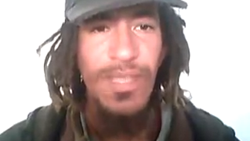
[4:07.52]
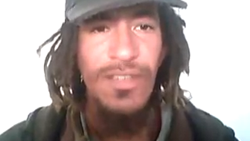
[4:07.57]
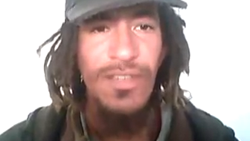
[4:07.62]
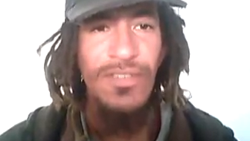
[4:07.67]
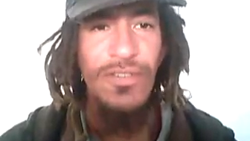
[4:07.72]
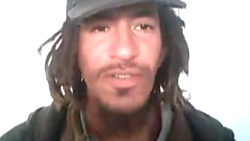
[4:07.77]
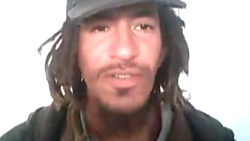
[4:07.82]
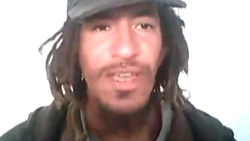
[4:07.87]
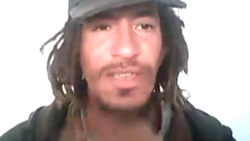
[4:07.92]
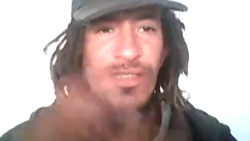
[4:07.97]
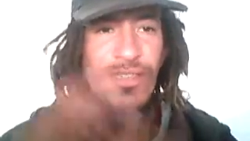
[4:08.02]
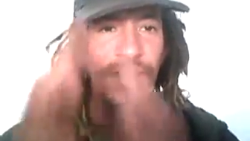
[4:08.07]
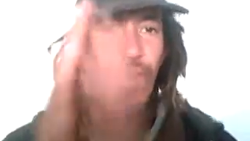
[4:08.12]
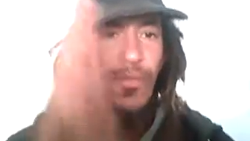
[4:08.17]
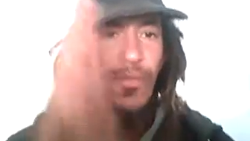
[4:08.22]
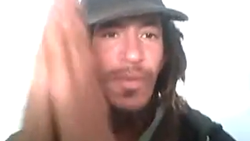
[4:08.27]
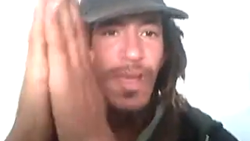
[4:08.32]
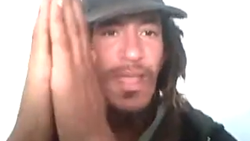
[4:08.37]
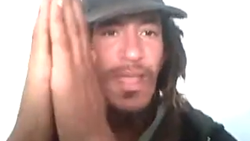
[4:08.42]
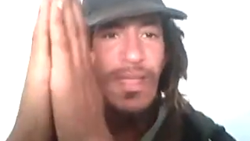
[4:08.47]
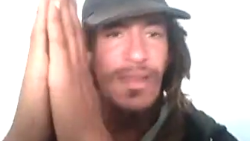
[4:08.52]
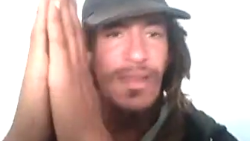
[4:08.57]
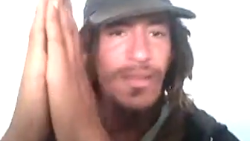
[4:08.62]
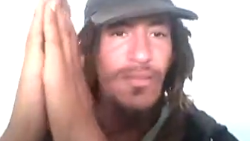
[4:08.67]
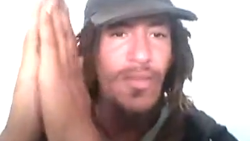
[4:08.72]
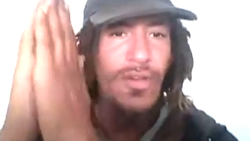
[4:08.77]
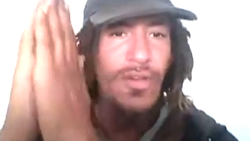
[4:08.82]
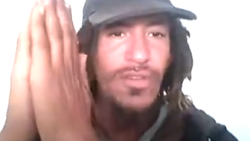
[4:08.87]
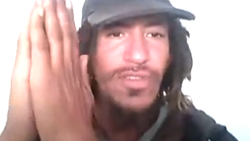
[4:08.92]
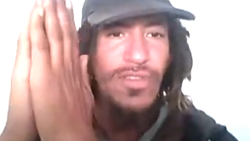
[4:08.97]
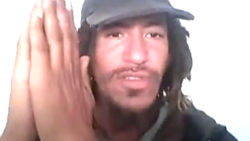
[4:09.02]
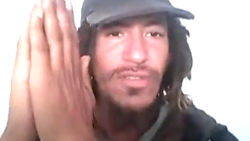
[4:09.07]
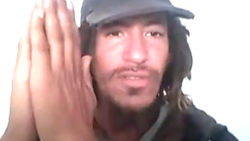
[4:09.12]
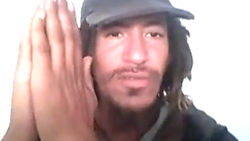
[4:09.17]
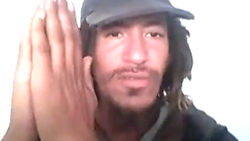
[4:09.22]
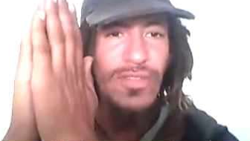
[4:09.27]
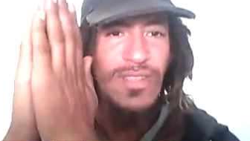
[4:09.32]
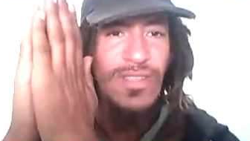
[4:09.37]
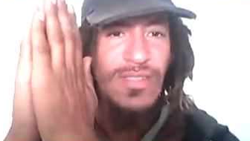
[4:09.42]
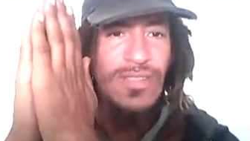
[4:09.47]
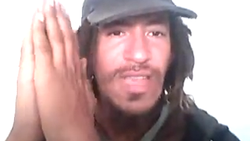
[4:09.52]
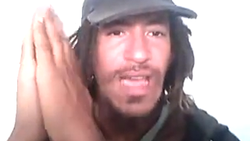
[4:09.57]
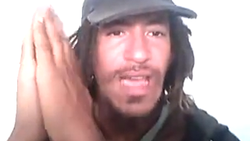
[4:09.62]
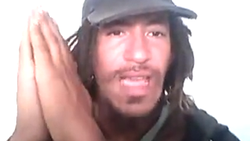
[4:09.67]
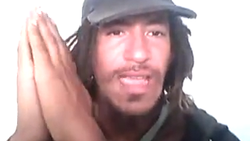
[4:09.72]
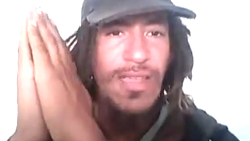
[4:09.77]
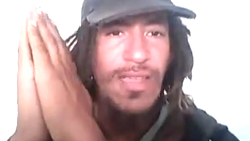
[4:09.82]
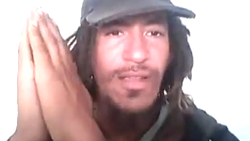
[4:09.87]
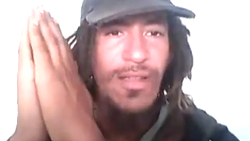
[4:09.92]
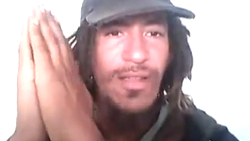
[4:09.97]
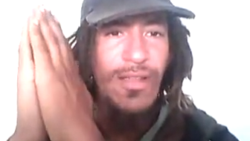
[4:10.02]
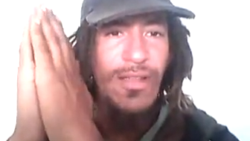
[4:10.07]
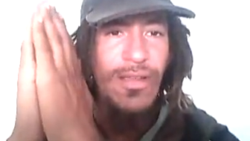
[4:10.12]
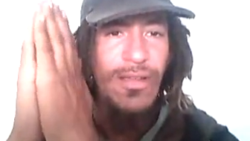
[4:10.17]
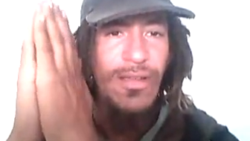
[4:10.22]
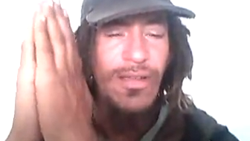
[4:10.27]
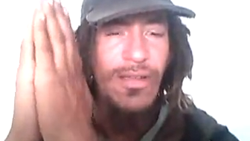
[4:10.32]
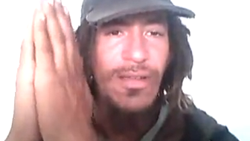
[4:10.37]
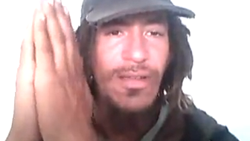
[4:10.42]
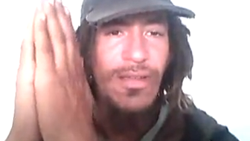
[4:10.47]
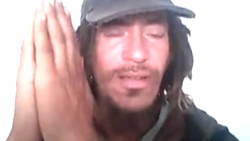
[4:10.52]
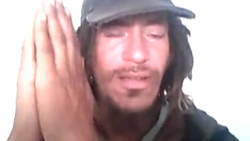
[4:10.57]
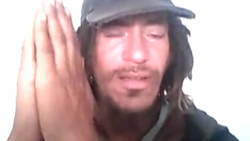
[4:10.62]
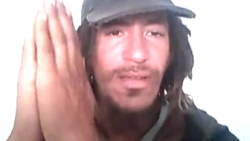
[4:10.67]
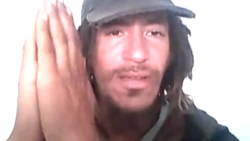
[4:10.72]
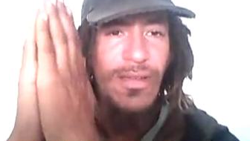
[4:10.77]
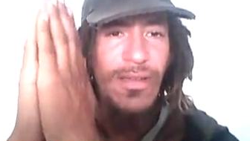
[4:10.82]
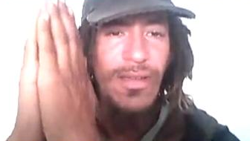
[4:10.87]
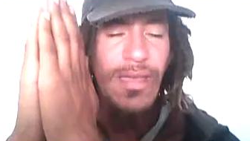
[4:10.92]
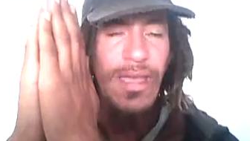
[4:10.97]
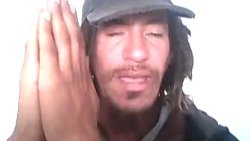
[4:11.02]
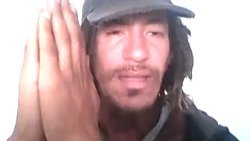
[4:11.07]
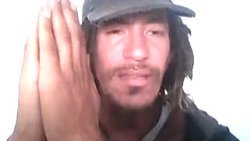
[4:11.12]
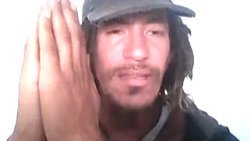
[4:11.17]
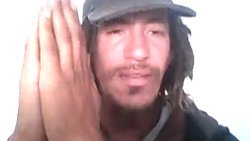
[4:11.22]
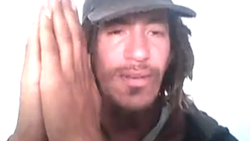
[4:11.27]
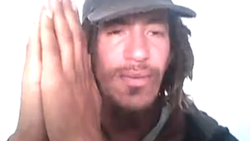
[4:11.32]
because you guys go by an emotional desire and